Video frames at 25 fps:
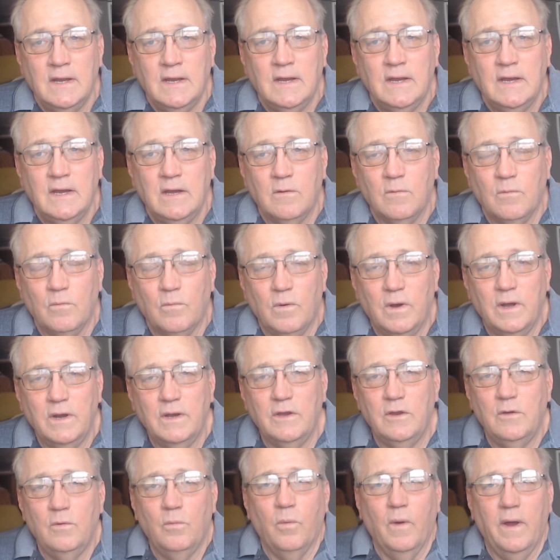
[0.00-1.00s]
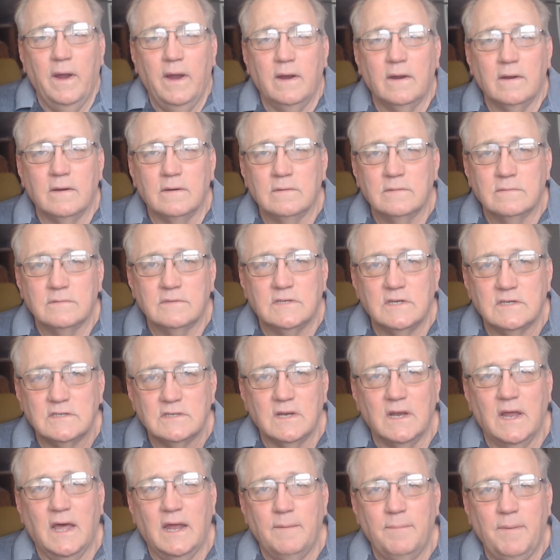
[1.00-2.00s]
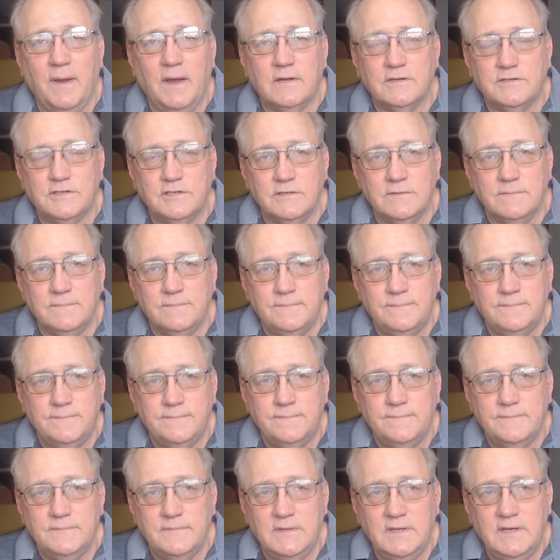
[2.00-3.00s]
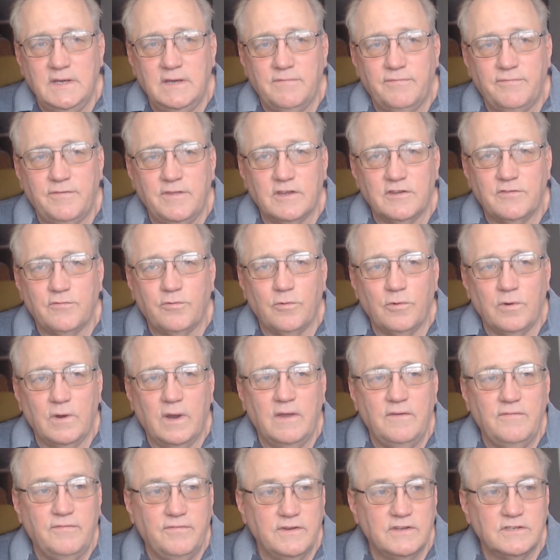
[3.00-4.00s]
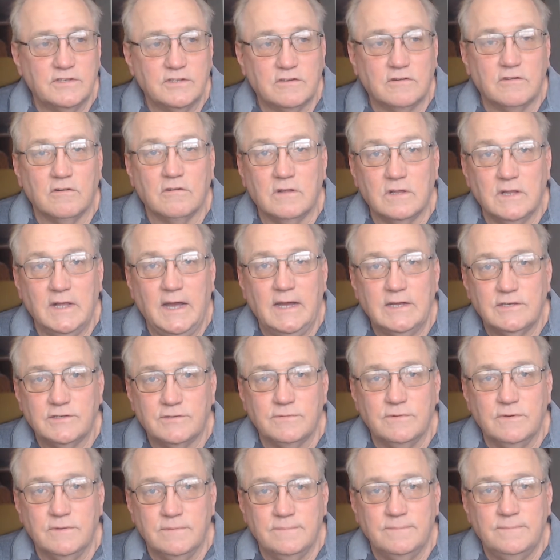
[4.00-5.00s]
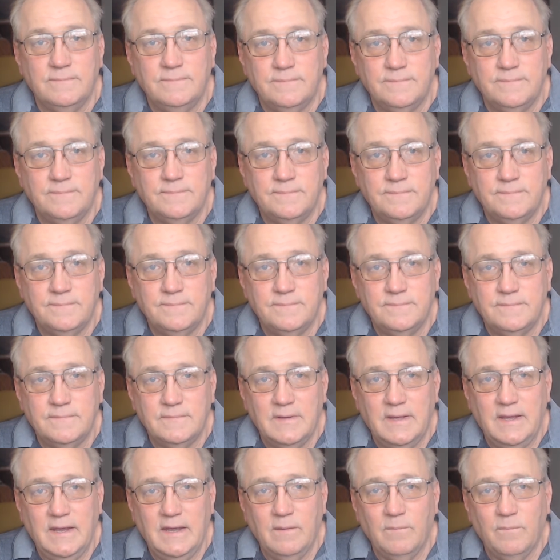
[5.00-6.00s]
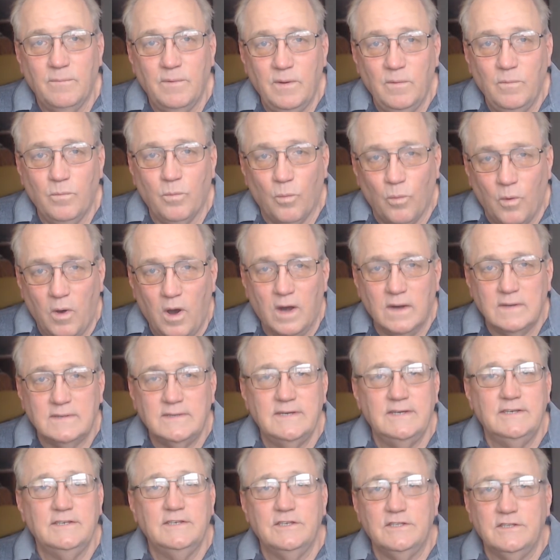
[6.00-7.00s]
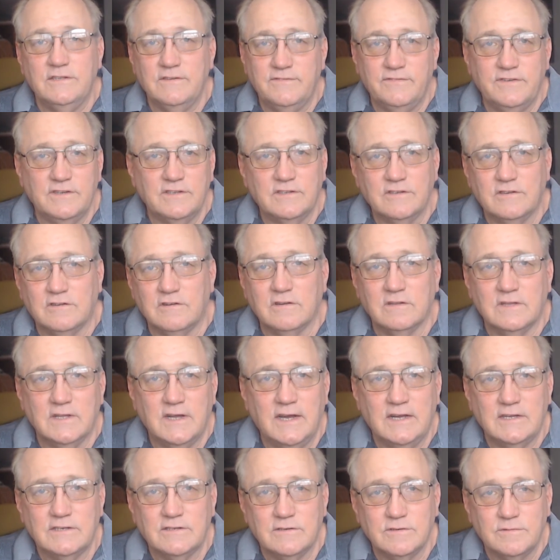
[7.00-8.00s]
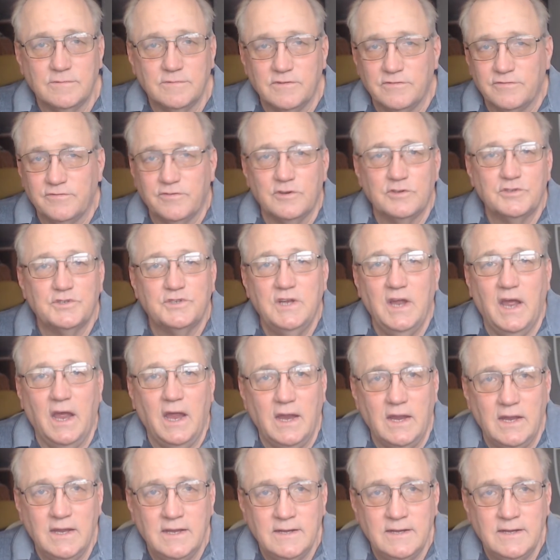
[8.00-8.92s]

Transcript: What you wear says a lot about you. If this were a physical classroom and we walked into the physical classroom the first day,